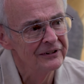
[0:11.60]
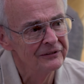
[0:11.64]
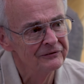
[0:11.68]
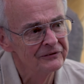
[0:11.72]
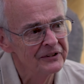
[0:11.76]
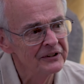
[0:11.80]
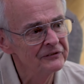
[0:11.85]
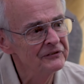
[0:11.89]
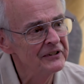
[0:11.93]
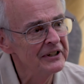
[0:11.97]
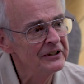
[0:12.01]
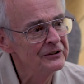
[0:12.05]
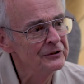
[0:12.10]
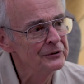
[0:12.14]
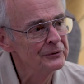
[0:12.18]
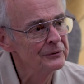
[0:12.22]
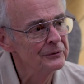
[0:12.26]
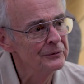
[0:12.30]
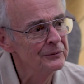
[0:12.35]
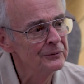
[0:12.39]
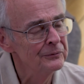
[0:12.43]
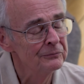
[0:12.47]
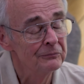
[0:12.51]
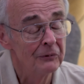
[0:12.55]
of
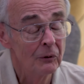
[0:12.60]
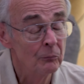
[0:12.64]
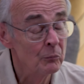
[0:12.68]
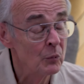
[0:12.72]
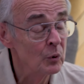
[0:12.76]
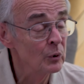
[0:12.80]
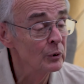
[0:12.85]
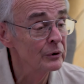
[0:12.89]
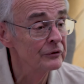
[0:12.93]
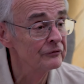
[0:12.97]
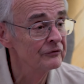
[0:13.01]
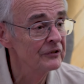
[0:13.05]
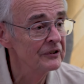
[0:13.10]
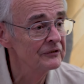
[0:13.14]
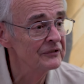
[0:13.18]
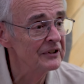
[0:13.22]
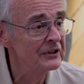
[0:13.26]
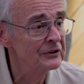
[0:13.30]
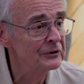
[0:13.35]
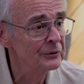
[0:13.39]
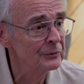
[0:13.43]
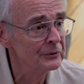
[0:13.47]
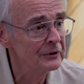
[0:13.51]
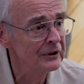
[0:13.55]
52, but more than
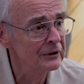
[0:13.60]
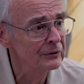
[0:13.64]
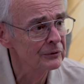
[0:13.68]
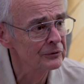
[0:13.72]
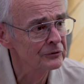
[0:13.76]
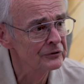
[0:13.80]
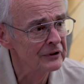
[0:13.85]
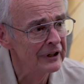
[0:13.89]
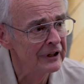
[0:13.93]
52 years